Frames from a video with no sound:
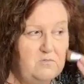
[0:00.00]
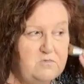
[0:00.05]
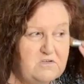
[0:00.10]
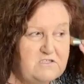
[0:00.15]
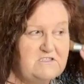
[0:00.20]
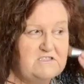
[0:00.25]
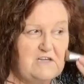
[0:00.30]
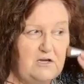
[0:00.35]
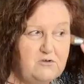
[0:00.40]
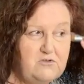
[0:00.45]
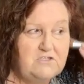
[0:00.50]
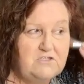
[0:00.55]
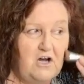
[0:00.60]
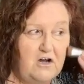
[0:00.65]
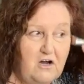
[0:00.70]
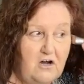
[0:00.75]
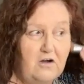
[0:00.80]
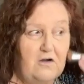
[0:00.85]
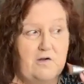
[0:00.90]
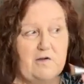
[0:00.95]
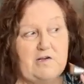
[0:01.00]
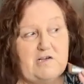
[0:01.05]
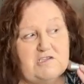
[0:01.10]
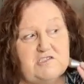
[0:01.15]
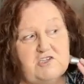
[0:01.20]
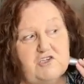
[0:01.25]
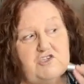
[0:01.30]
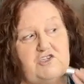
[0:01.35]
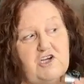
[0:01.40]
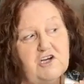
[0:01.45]
I was so
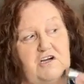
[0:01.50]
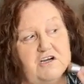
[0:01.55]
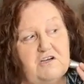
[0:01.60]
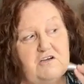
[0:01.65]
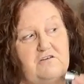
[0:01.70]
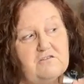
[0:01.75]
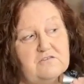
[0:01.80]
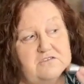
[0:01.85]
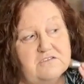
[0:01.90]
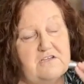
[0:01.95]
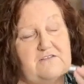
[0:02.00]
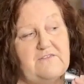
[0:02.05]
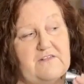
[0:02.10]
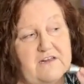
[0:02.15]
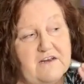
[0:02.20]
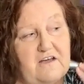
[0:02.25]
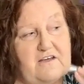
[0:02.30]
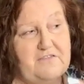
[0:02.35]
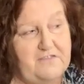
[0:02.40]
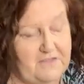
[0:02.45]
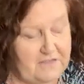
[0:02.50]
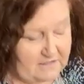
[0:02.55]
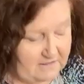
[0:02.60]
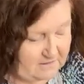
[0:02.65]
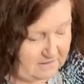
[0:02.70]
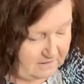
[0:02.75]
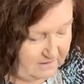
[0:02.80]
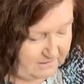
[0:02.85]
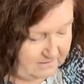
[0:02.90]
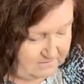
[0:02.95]
dark as a child, and then I
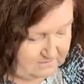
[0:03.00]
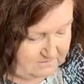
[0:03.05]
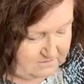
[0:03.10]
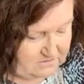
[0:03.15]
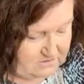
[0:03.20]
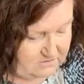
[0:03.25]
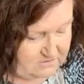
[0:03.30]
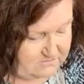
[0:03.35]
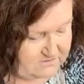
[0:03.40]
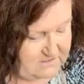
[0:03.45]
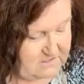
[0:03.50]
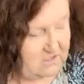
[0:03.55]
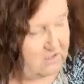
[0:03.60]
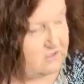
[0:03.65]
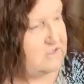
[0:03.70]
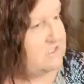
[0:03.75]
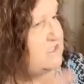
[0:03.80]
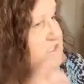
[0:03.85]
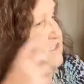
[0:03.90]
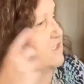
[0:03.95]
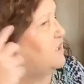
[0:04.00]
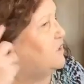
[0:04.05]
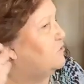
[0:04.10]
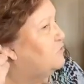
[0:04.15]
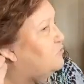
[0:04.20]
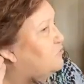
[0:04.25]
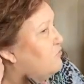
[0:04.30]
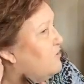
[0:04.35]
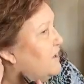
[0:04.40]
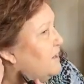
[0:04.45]
think I sort of started to
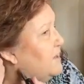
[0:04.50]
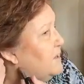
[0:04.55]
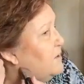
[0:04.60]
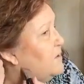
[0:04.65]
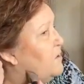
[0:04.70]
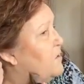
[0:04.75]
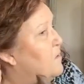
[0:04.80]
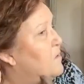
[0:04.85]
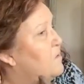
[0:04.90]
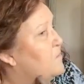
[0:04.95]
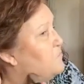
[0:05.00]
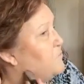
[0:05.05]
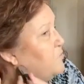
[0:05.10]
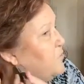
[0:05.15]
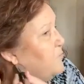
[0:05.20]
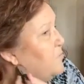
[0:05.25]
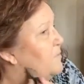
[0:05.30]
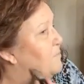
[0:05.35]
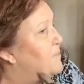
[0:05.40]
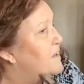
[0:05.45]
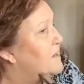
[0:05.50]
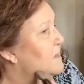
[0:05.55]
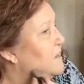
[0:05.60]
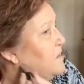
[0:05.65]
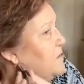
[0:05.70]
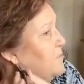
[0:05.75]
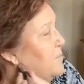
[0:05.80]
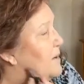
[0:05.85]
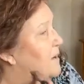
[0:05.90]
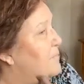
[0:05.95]
go grey
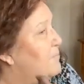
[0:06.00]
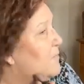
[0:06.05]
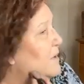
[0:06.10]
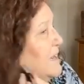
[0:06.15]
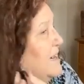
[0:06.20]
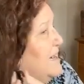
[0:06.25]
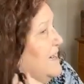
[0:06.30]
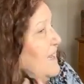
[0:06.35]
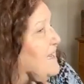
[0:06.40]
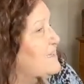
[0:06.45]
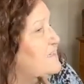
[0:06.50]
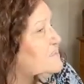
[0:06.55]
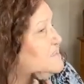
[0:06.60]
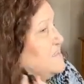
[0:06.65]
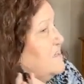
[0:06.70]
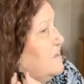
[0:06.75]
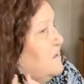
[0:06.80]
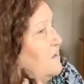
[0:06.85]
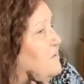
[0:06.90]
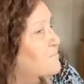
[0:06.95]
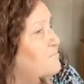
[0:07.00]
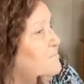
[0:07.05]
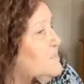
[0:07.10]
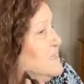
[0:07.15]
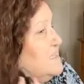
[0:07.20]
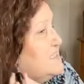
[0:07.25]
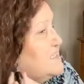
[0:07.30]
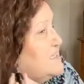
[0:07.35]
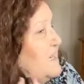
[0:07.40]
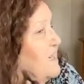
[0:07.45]
probably in about my
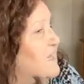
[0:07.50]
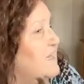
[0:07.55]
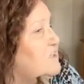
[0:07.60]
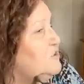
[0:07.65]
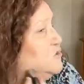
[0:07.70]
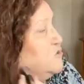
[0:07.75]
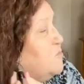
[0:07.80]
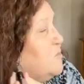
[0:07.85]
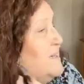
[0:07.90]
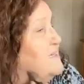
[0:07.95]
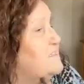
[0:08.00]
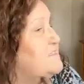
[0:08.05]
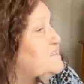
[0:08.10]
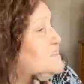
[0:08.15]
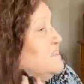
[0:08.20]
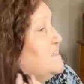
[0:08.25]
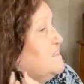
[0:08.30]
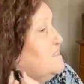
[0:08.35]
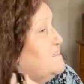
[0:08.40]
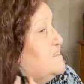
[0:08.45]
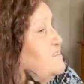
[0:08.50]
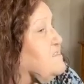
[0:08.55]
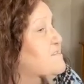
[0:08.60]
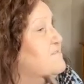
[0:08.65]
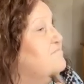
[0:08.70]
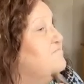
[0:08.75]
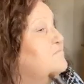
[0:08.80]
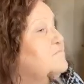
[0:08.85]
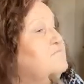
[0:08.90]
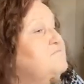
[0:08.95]
mid to late
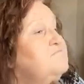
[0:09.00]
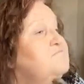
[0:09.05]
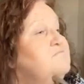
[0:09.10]
20s.